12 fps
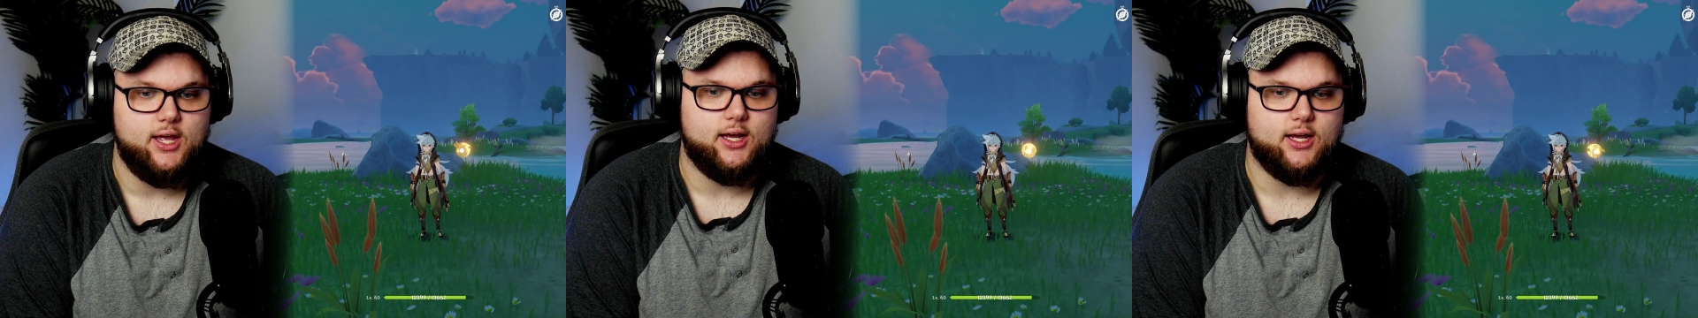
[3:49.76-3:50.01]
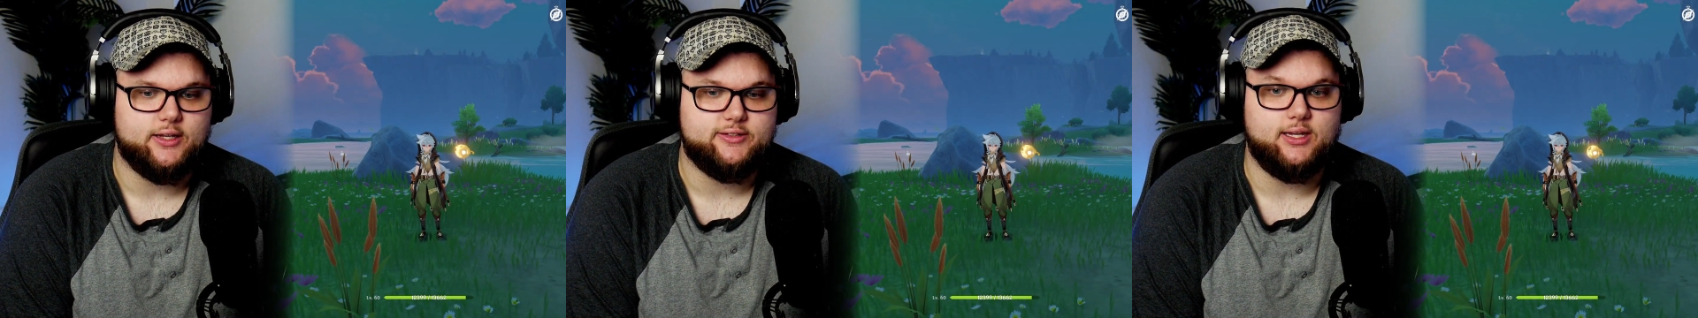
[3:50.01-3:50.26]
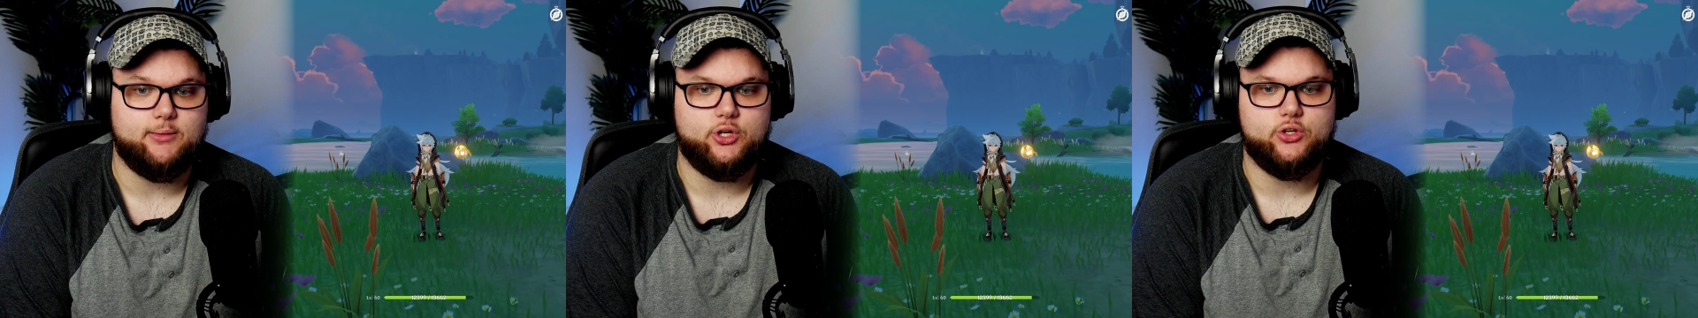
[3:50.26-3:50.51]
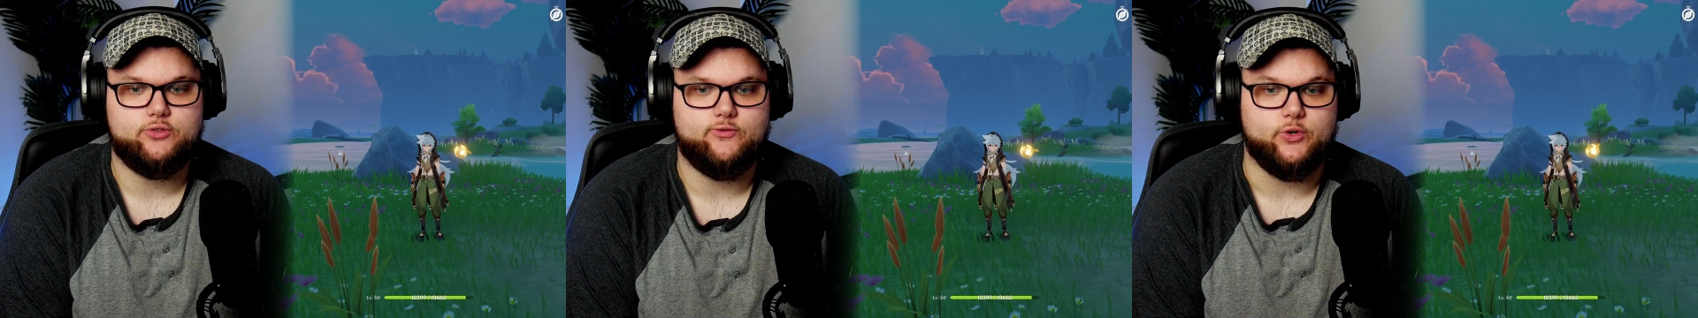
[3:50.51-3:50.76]
Same
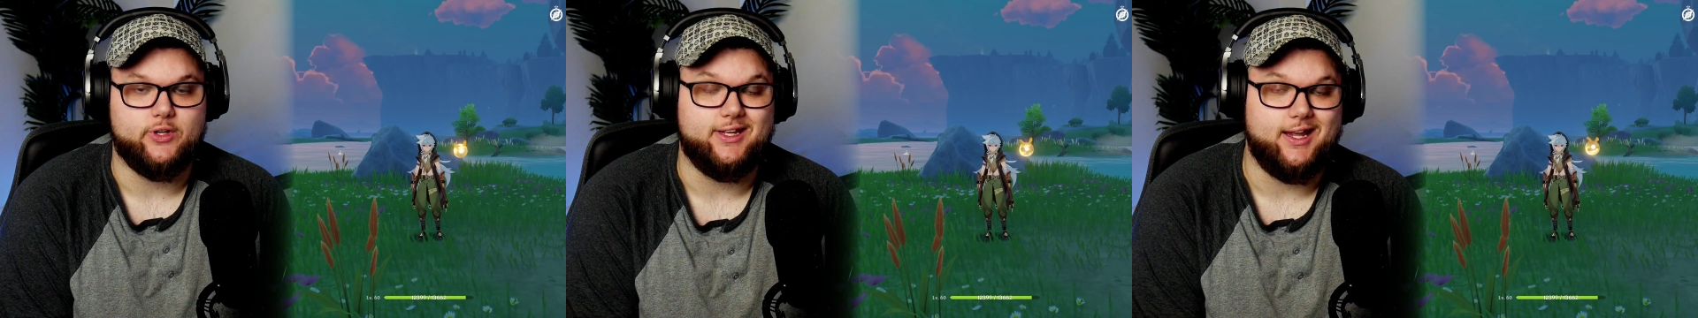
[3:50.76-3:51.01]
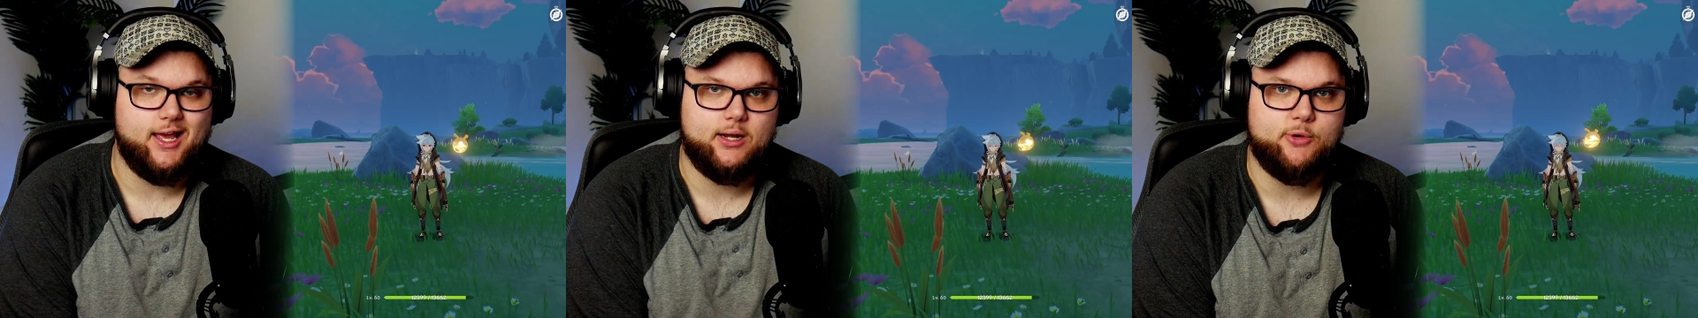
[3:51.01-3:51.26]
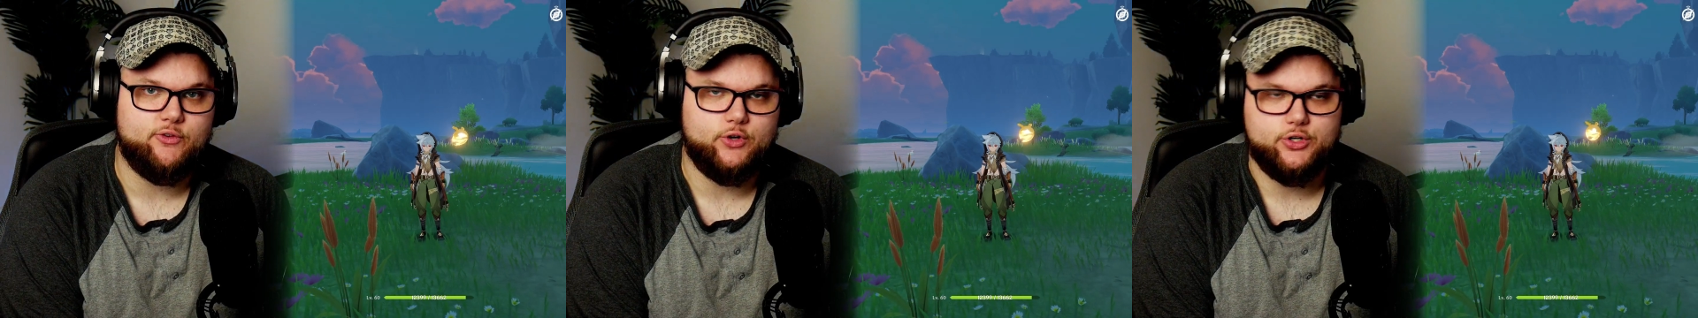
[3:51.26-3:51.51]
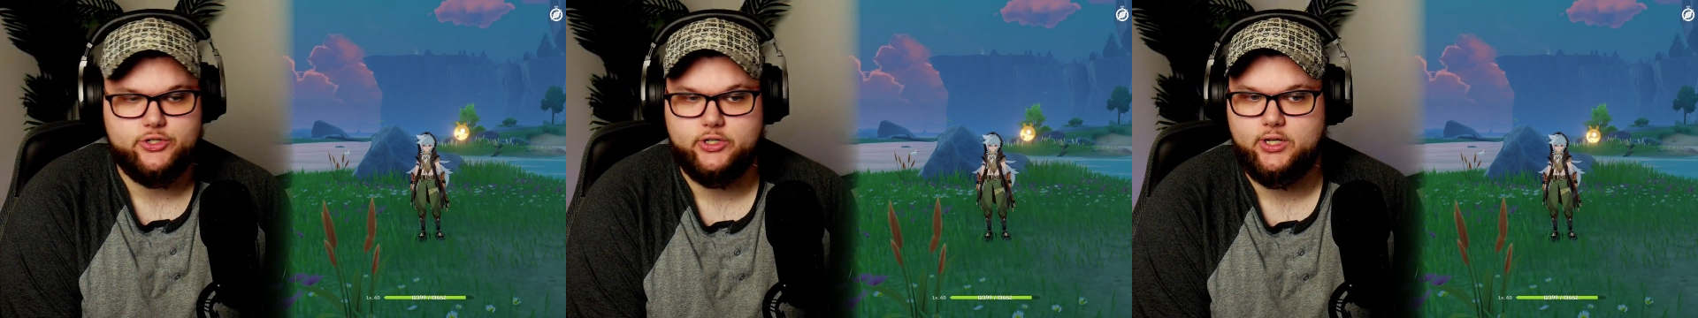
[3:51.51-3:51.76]
goes for the Animo
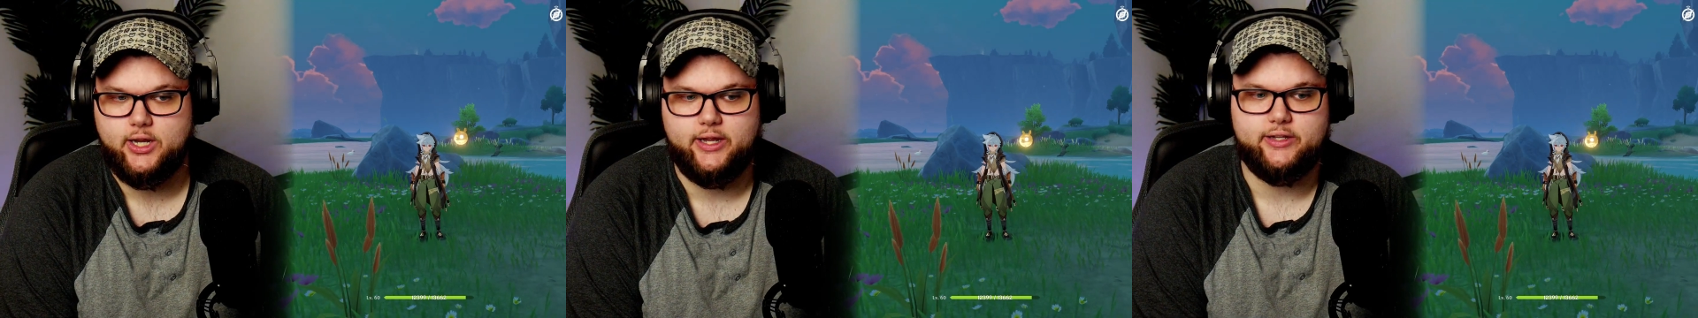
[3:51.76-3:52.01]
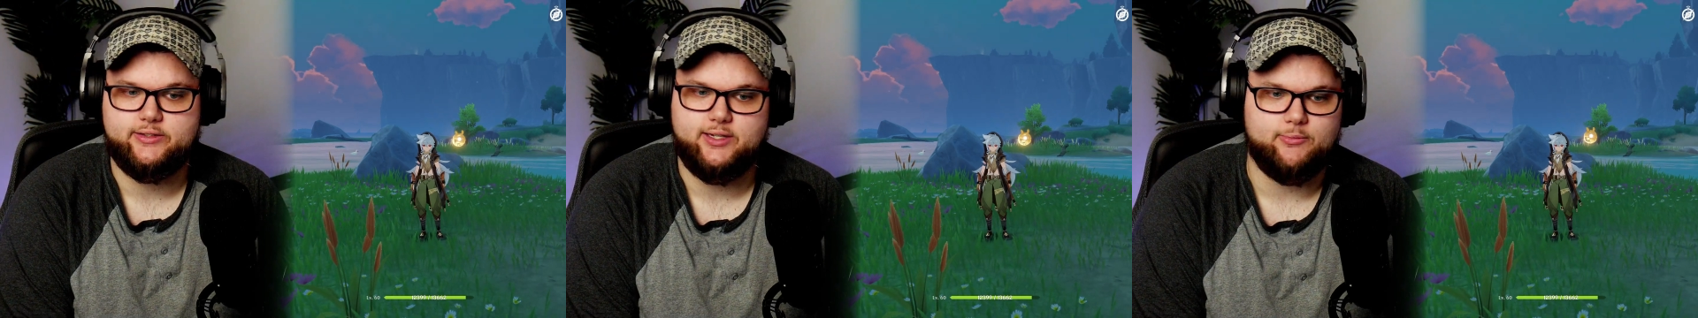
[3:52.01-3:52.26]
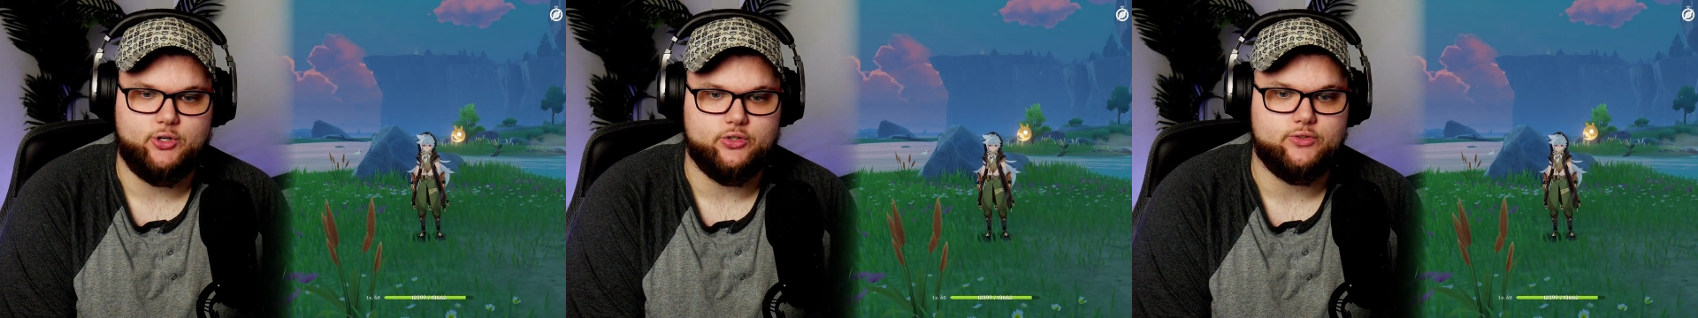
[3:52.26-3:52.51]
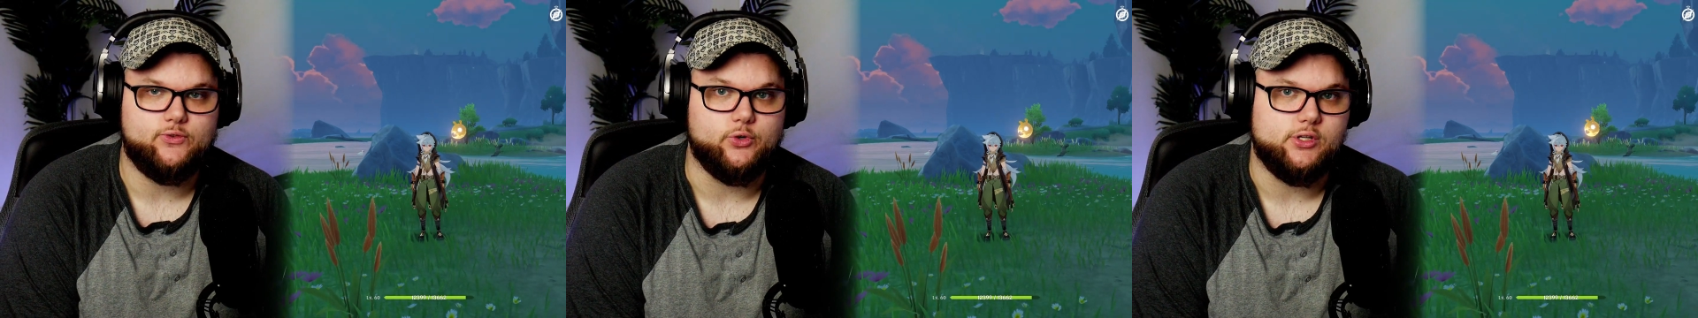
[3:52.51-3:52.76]
version, and same
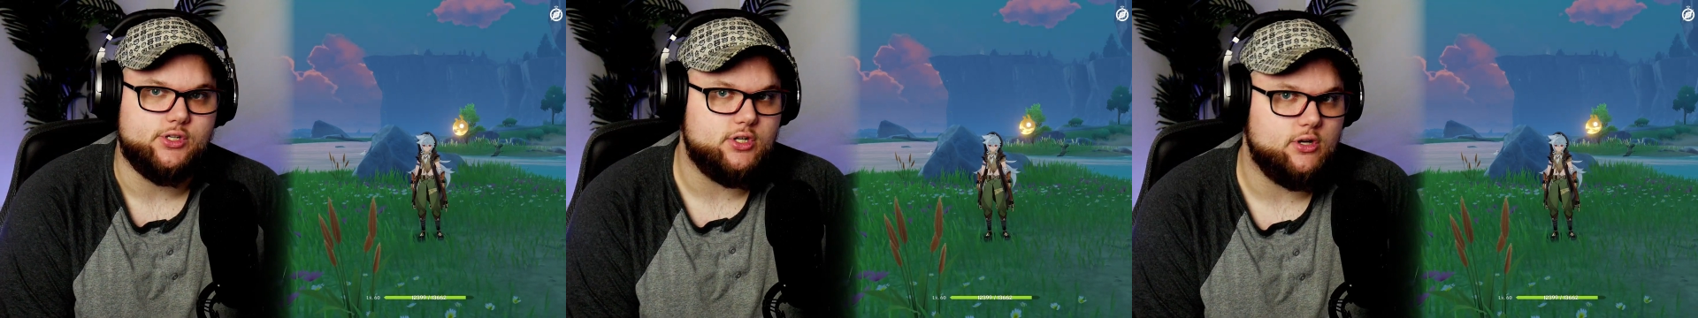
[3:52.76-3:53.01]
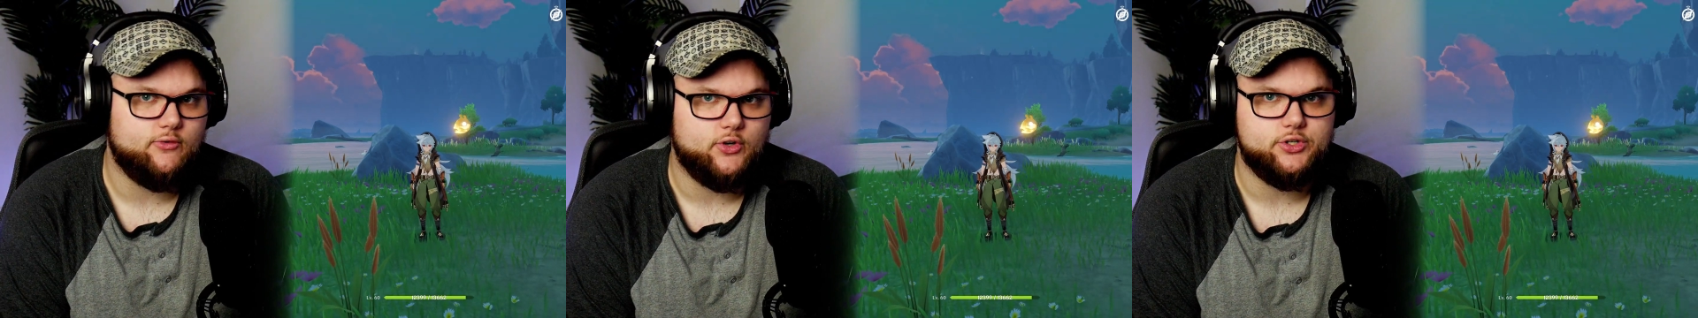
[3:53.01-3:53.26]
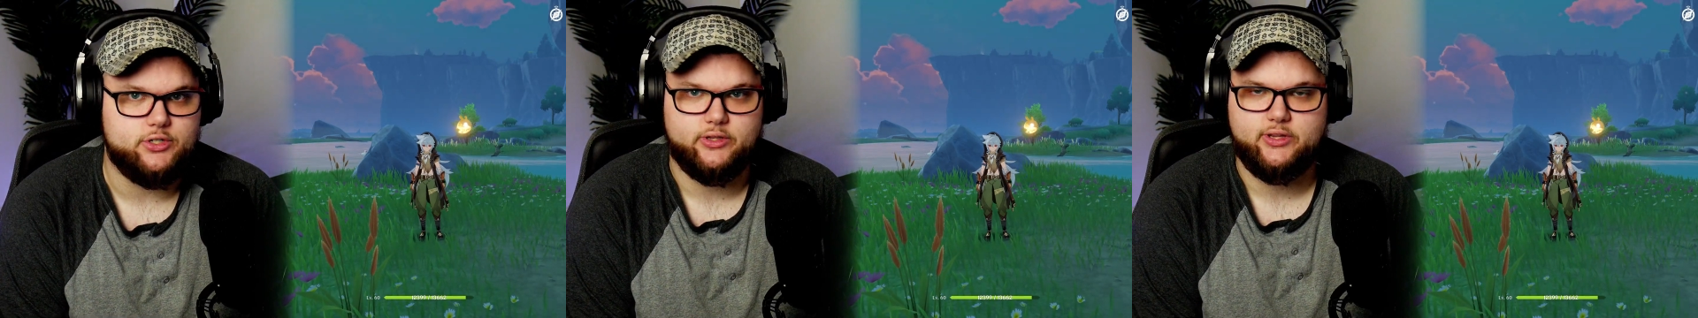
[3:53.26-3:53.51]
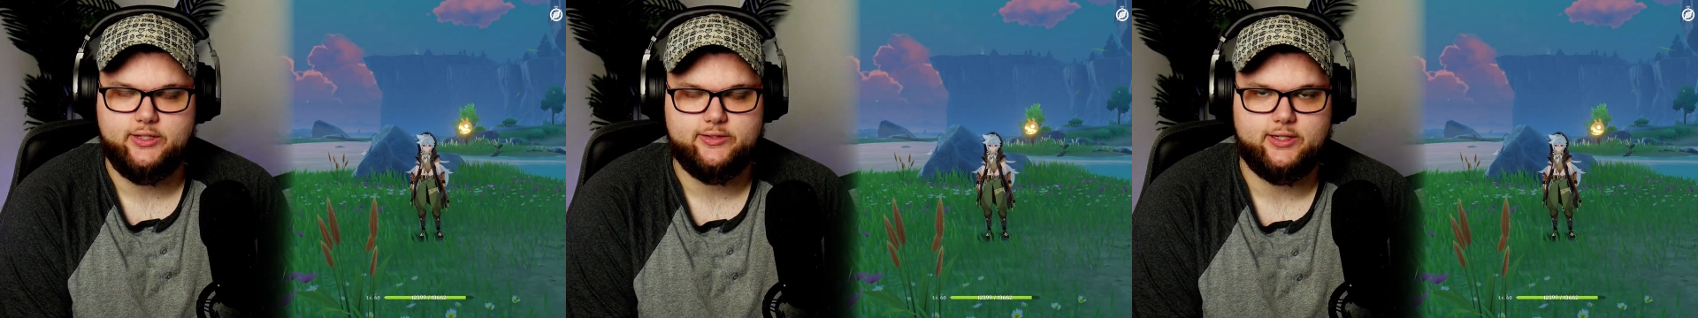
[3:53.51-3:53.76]
goes for the Geo version,
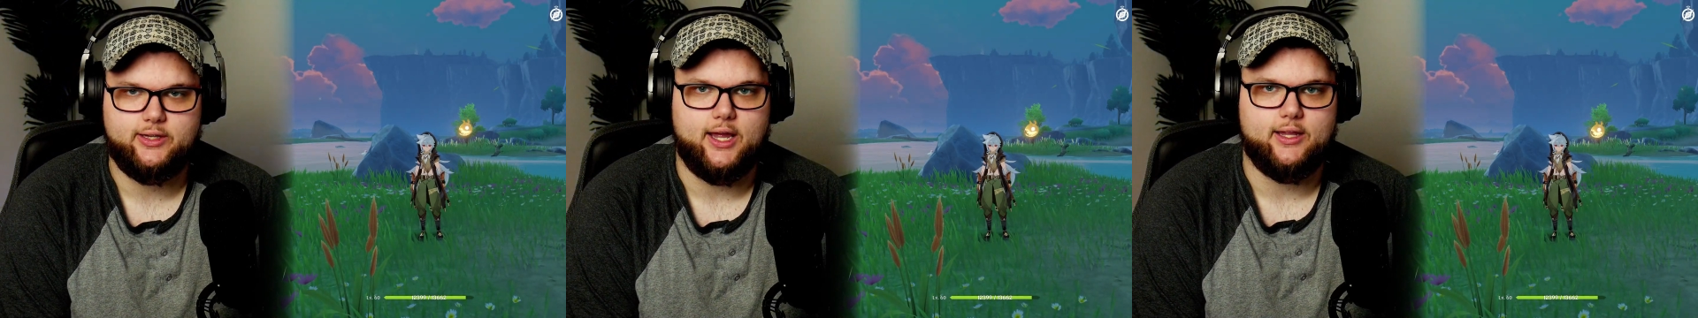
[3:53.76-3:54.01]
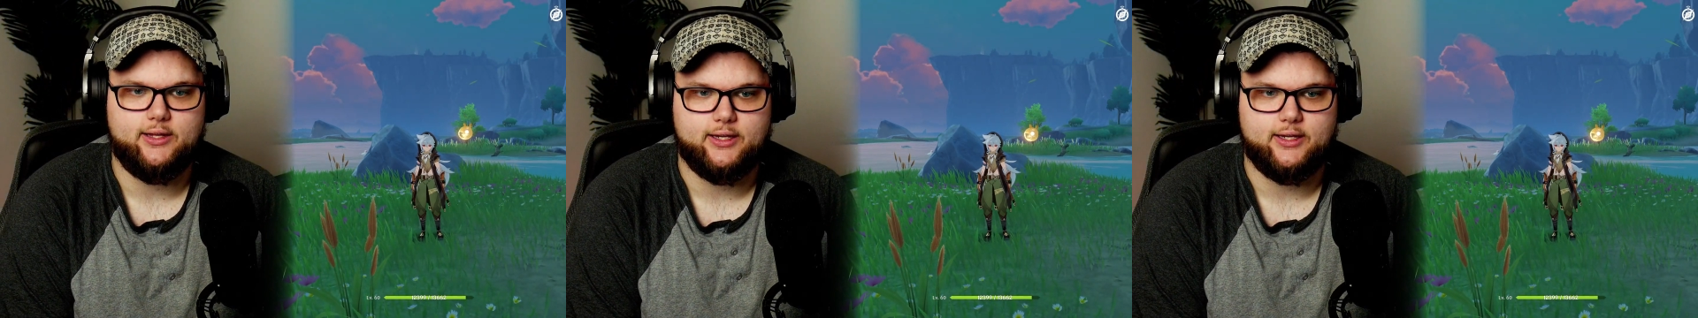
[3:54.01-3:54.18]
things like that.